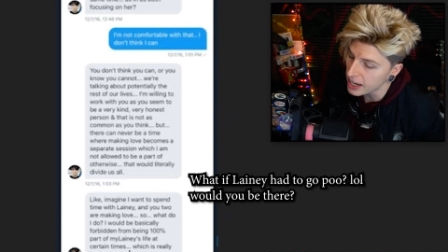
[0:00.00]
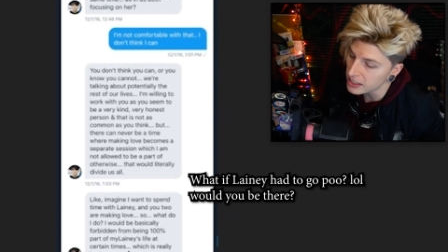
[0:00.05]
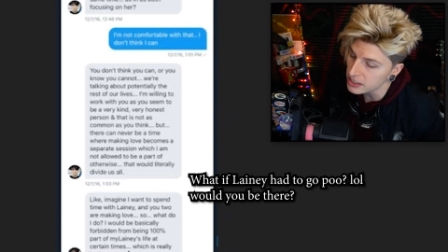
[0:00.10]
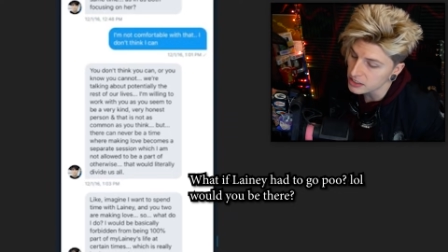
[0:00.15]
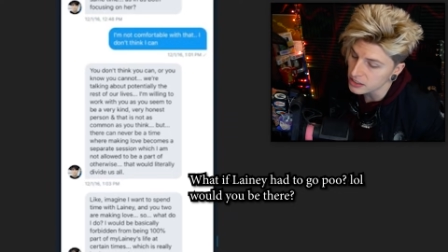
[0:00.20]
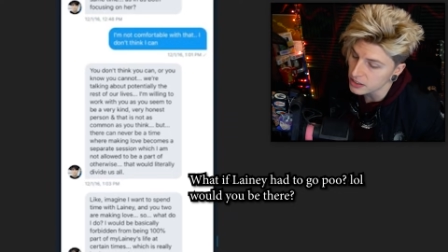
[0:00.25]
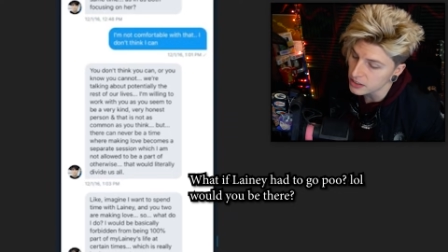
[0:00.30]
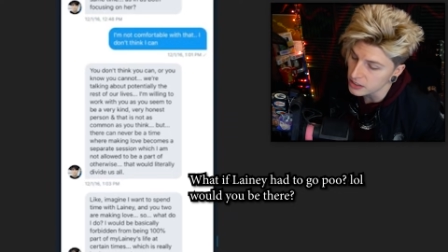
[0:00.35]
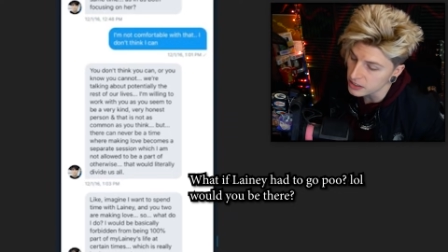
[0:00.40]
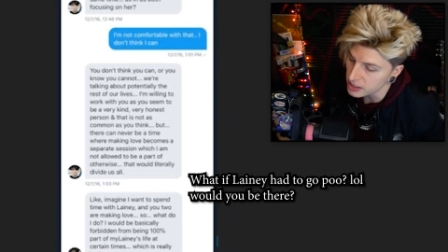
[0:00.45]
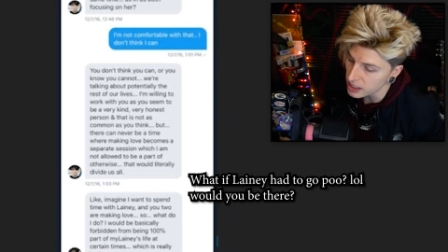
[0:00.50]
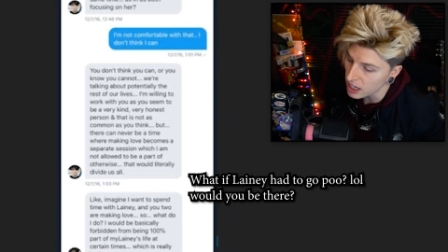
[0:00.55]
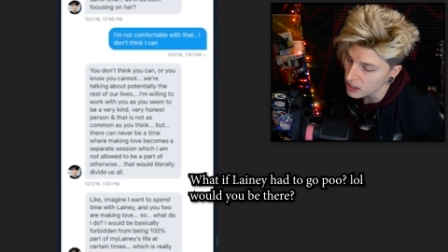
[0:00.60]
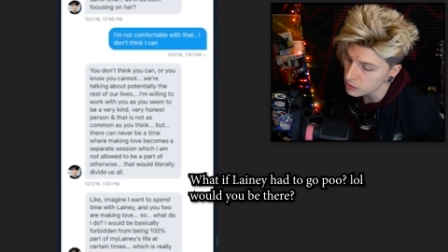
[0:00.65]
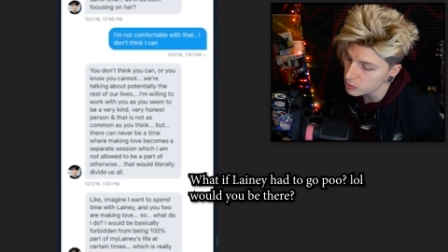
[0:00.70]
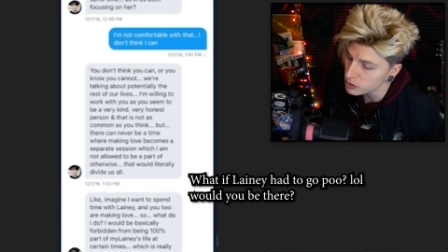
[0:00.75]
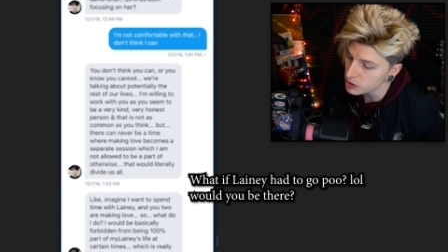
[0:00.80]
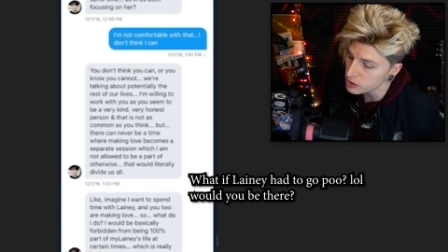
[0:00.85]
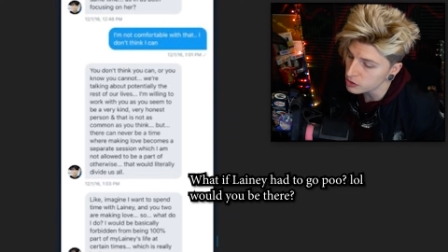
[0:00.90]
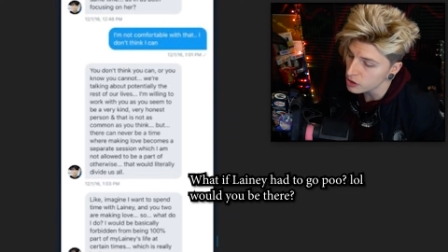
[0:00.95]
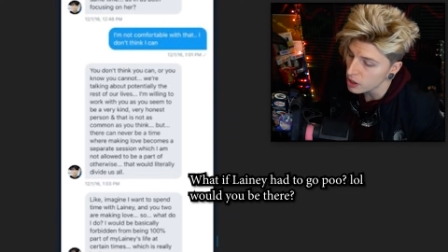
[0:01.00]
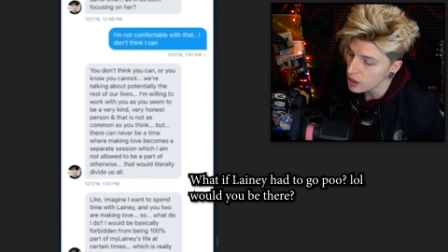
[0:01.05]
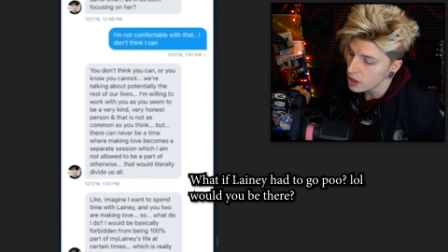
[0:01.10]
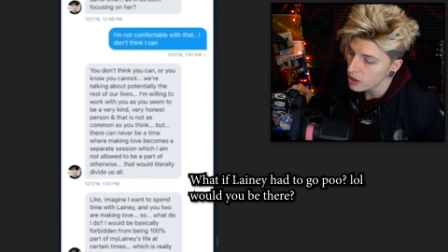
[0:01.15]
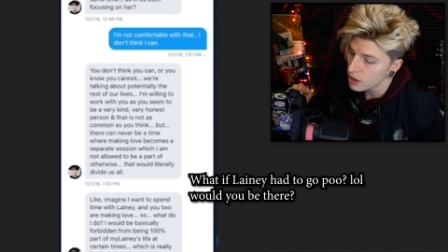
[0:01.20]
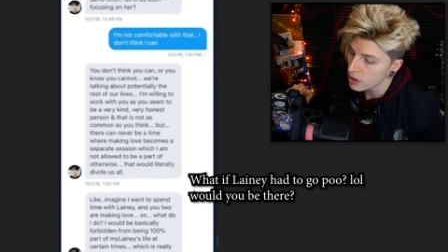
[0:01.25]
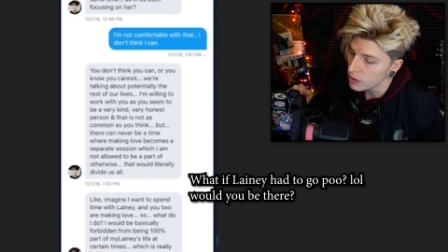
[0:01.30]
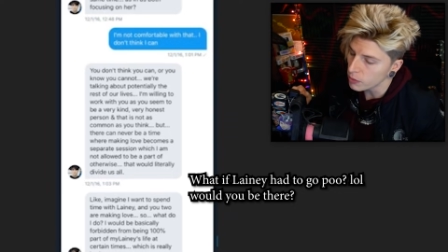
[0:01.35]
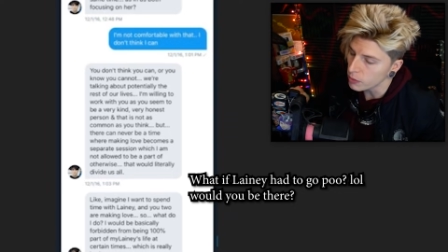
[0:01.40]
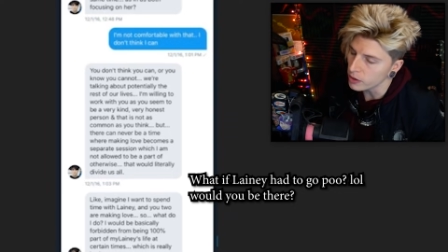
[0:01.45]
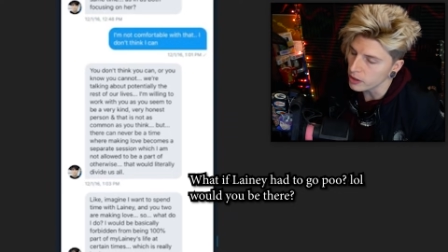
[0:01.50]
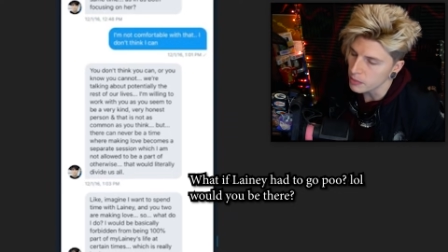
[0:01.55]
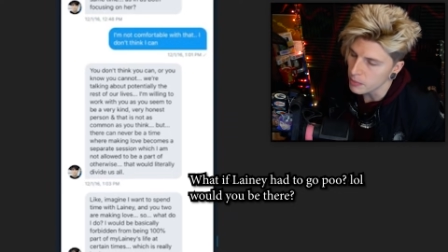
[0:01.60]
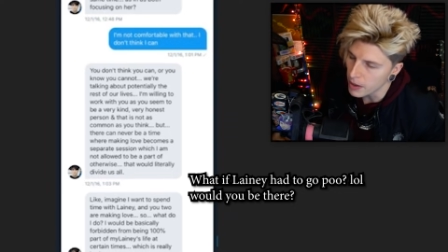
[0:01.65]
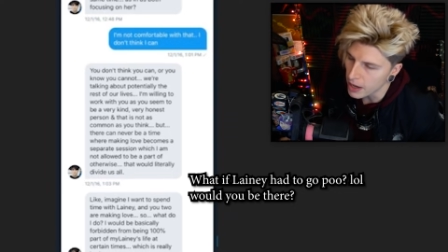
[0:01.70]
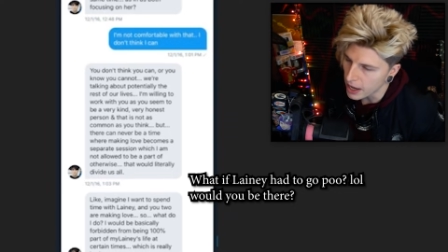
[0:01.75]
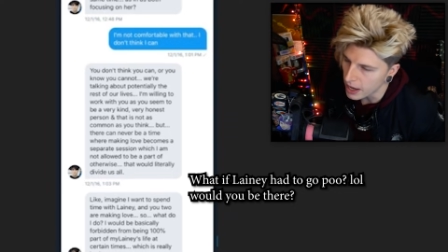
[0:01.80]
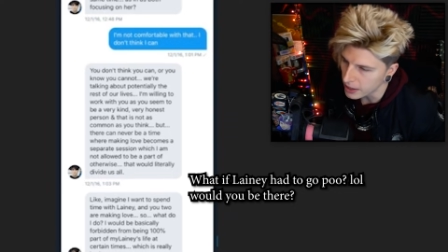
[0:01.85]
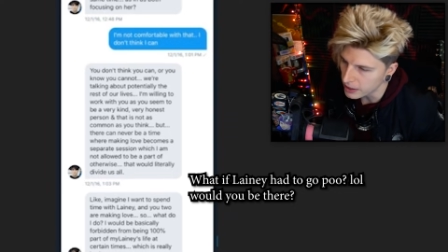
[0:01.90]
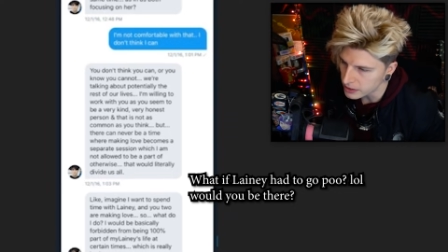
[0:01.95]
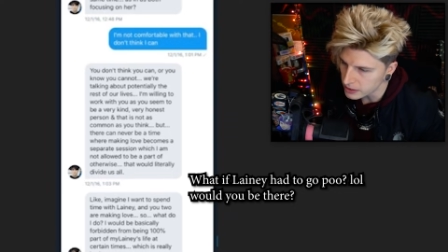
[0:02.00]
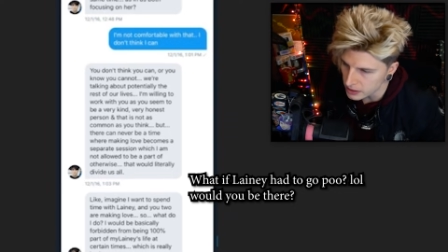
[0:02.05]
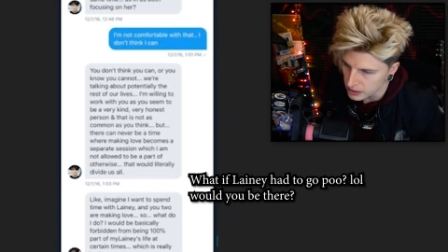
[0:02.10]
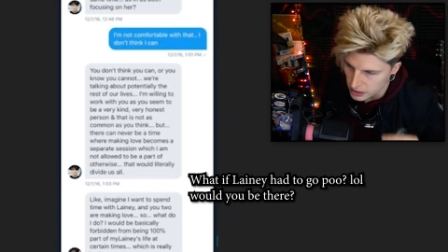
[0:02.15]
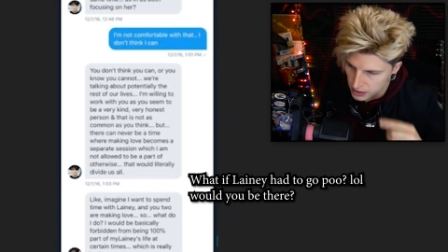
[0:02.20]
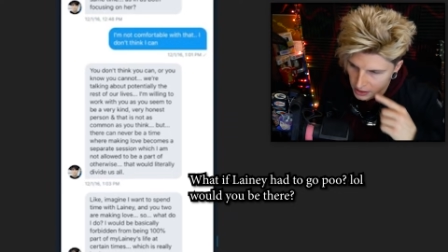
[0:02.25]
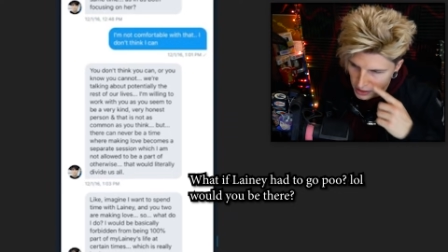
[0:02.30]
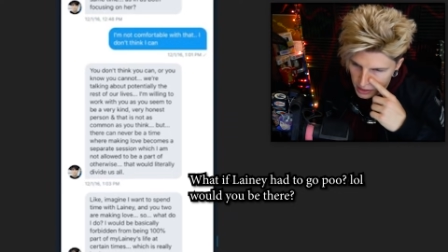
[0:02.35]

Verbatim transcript: at certain times, which is really bad.